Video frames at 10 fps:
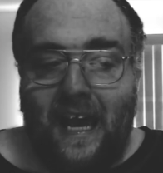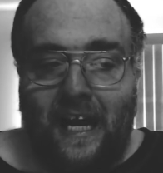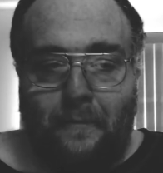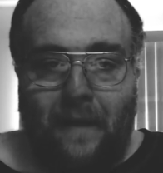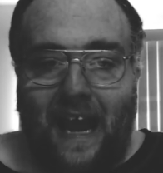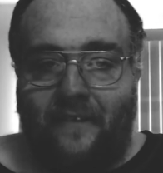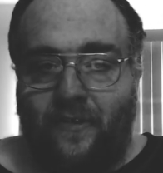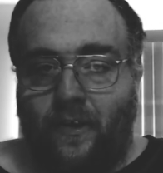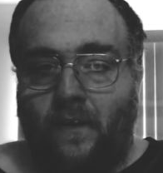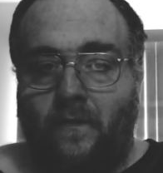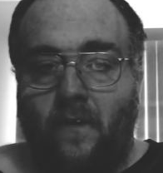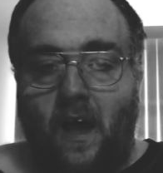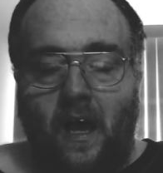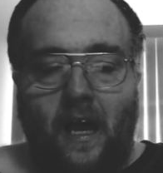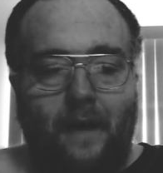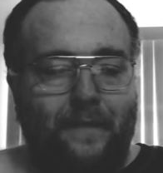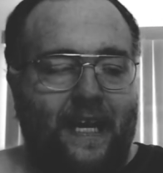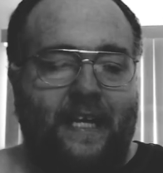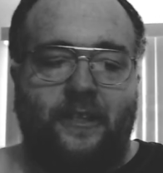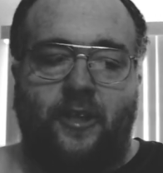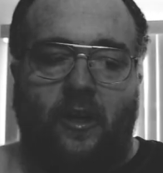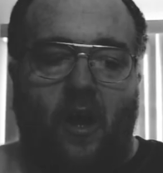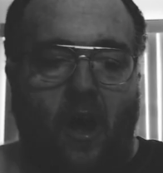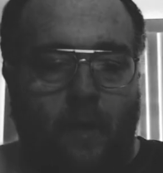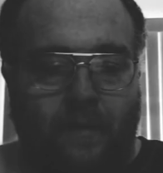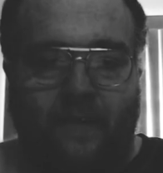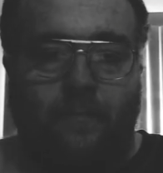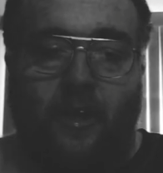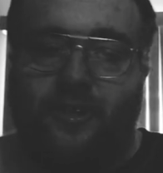in the backfield. Um, he's done unbelievable,